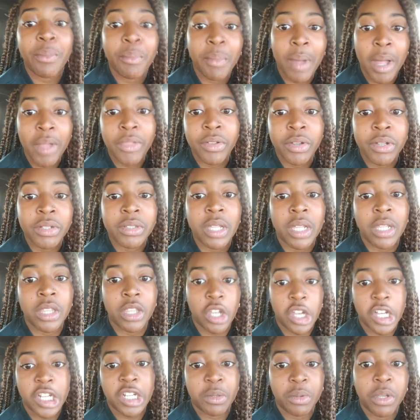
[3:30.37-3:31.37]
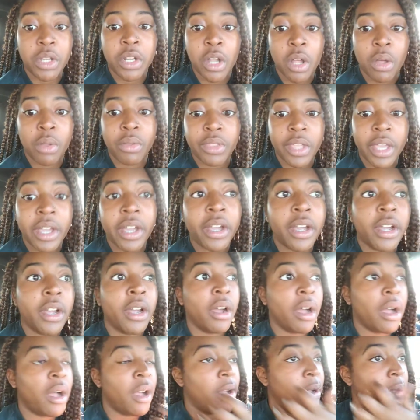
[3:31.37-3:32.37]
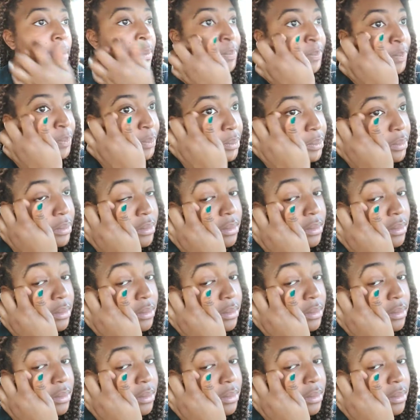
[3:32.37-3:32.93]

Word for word: mothers and their, you know, their, um,